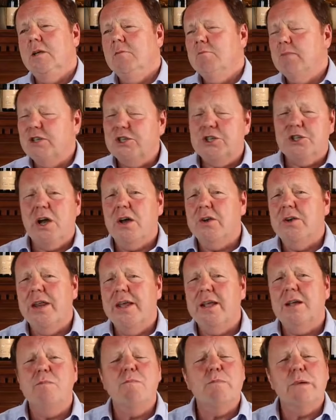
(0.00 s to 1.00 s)
But
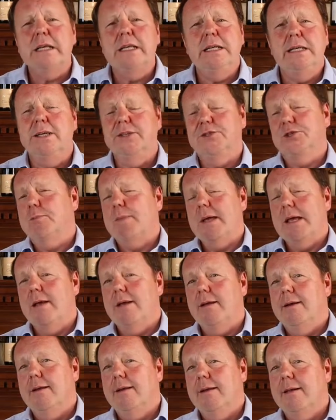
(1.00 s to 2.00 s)
Chardonnay completely
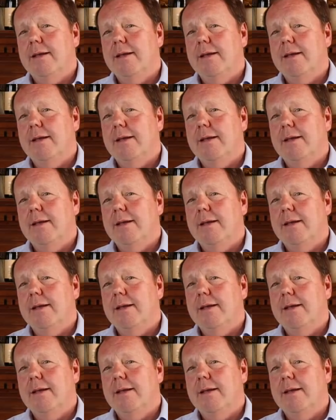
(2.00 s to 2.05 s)
disappeared.